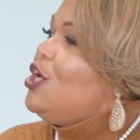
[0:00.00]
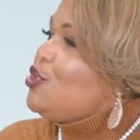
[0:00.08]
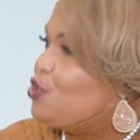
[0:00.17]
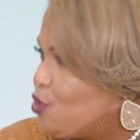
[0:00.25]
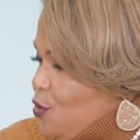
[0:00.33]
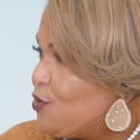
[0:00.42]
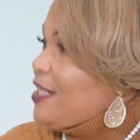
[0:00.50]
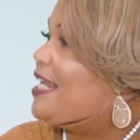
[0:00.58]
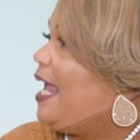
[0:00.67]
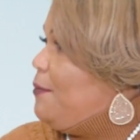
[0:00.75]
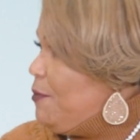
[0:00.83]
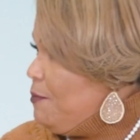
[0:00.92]
certain
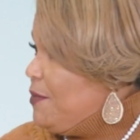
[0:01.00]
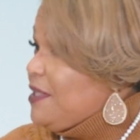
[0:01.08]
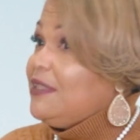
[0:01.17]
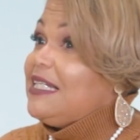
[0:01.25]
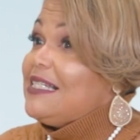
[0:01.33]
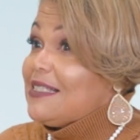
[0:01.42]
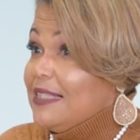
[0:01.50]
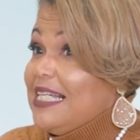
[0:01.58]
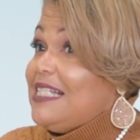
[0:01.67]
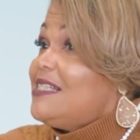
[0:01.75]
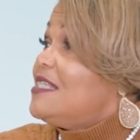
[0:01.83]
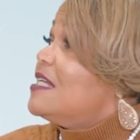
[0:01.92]
capabilities.
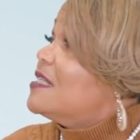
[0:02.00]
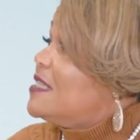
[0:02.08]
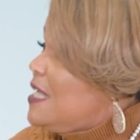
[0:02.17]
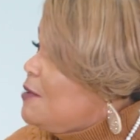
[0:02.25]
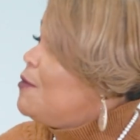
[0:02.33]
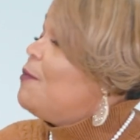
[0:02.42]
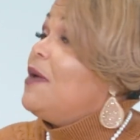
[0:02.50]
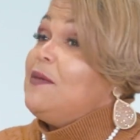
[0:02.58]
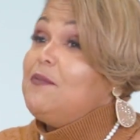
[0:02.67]
Lean Six Sigma may